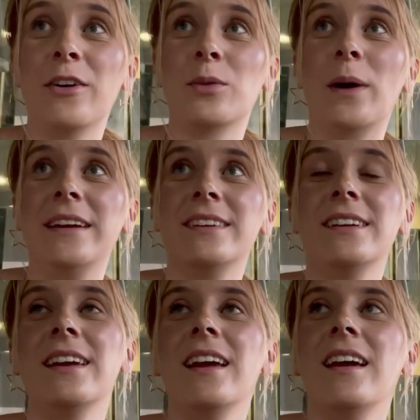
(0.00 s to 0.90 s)
I was
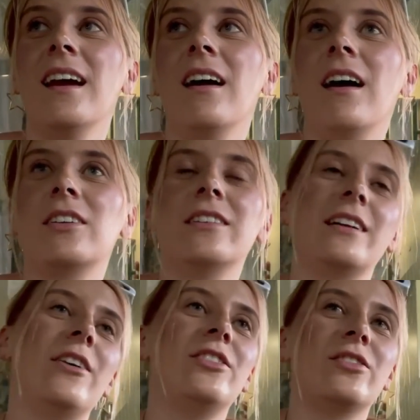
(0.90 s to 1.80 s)
waiting
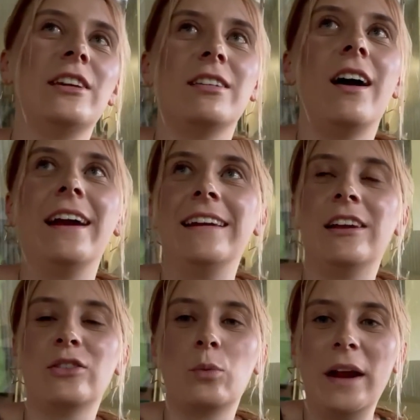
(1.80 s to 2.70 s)
because I was just really tired, and
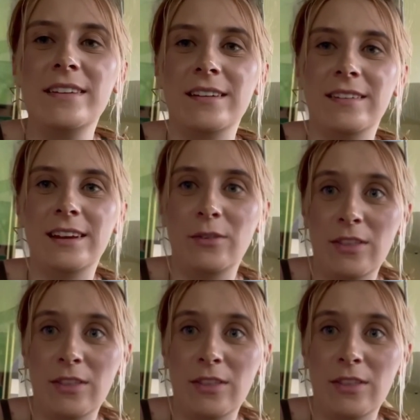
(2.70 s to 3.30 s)
I was just waiting to see if